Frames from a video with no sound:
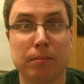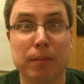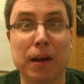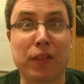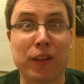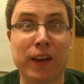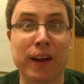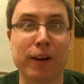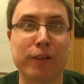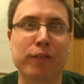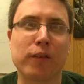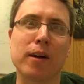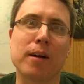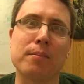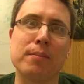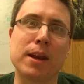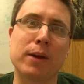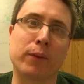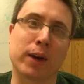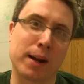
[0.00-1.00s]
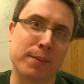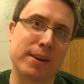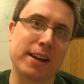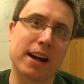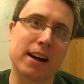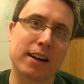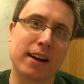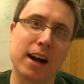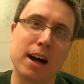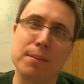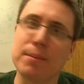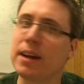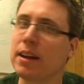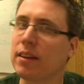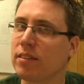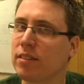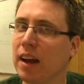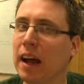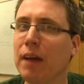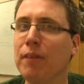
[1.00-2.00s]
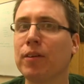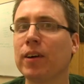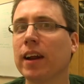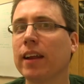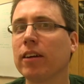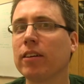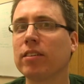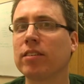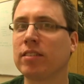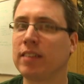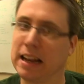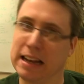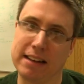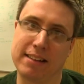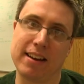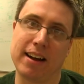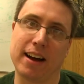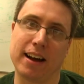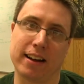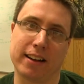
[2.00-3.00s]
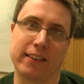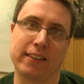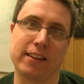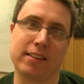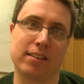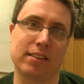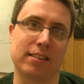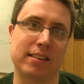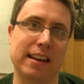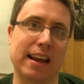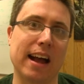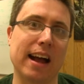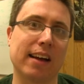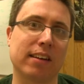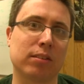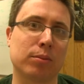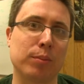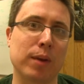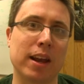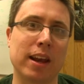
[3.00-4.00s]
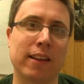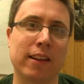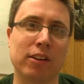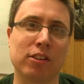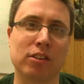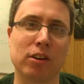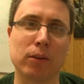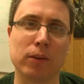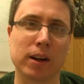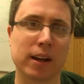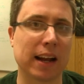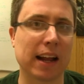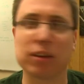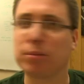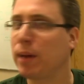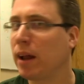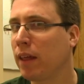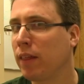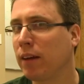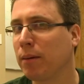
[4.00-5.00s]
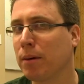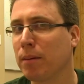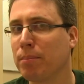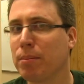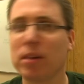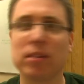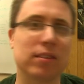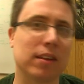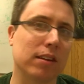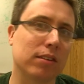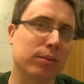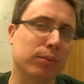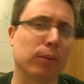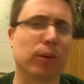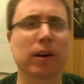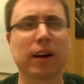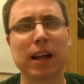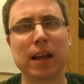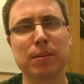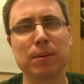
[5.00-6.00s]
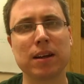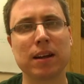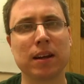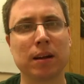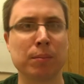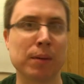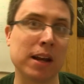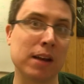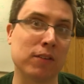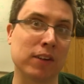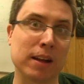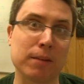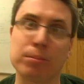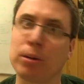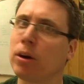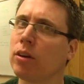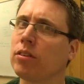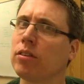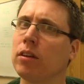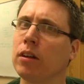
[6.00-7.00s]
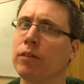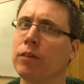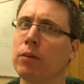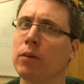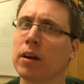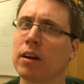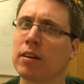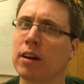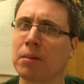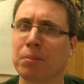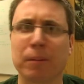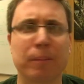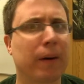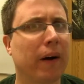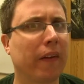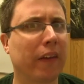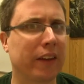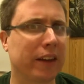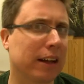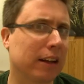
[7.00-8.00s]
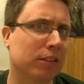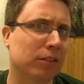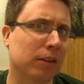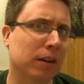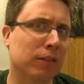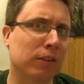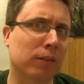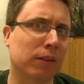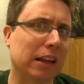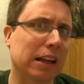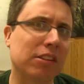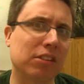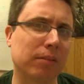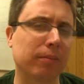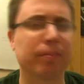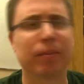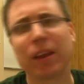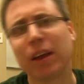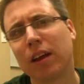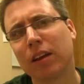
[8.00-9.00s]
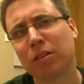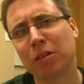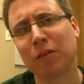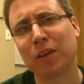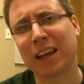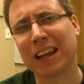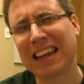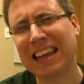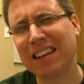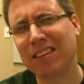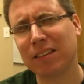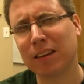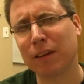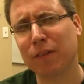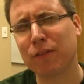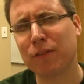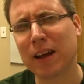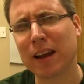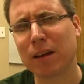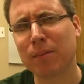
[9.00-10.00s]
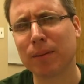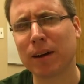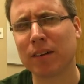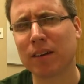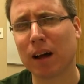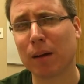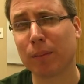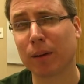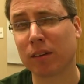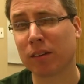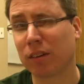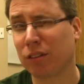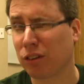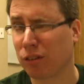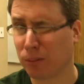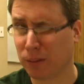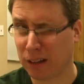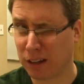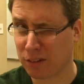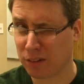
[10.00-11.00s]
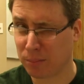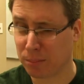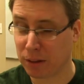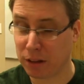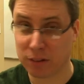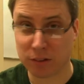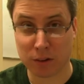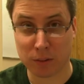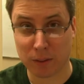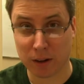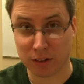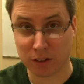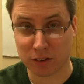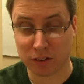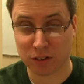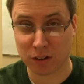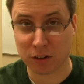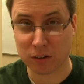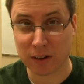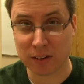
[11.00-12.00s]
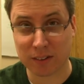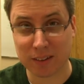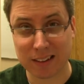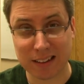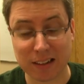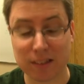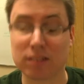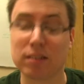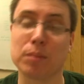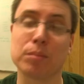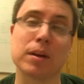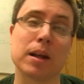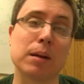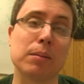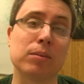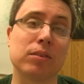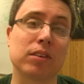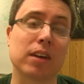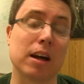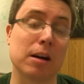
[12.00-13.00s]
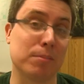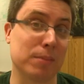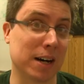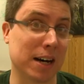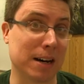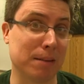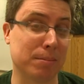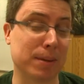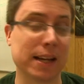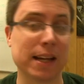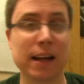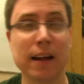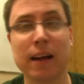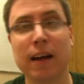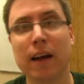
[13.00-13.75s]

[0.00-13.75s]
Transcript: Matthew here from MiniWargaming.com, and it's time for another Sit and Talk. This is the Ask Me Anything show where you can ask me anything about business, wargaming. You might even get personal if you want to talk about politics or even religion. So if you get easily offended by topics such as religion, please don't watch the show, as it does sometimes come up.